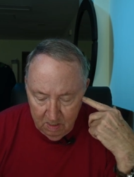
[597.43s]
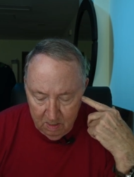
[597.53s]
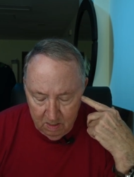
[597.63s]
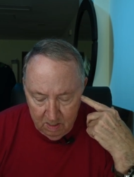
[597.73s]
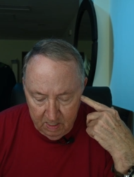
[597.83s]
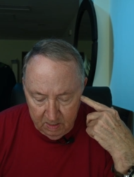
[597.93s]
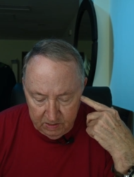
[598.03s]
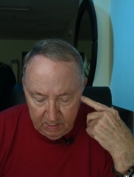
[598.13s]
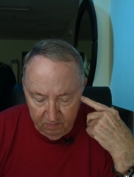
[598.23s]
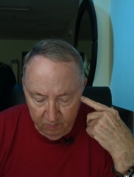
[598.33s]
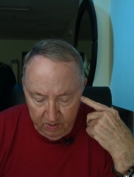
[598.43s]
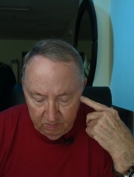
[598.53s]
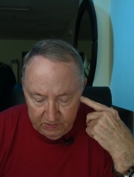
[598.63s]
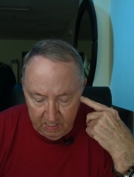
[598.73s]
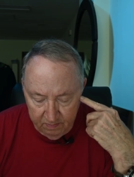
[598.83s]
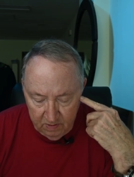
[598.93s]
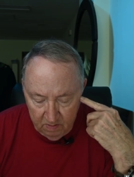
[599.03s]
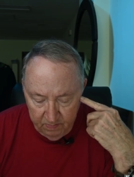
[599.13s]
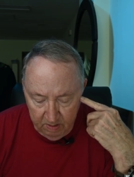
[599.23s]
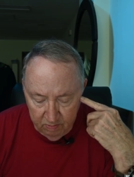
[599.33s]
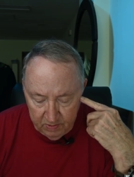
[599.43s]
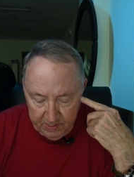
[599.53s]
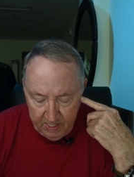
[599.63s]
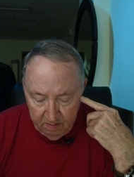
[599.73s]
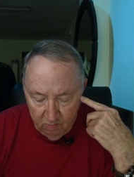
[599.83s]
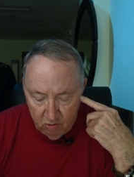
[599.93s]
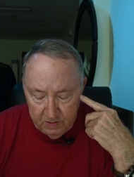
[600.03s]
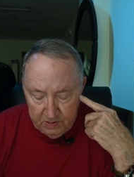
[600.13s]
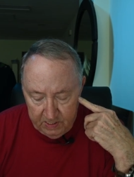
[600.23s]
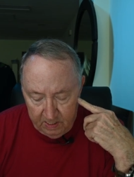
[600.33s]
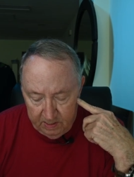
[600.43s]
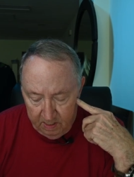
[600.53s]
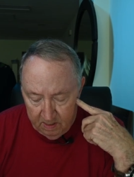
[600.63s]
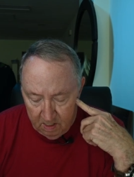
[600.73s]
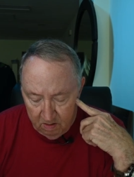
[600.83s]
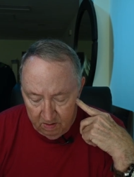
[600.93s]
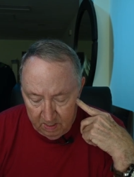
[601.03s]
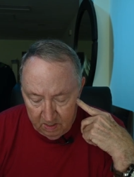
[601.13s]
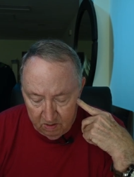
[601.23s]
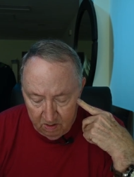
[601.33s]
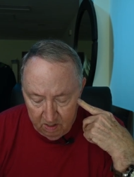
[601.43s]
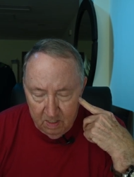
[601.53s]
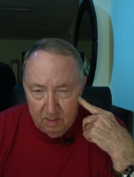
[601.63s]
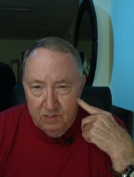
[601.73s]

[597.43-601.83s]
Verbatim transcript: Uh, at 7 p.m. 700 people dead, more than 1,600 injured, and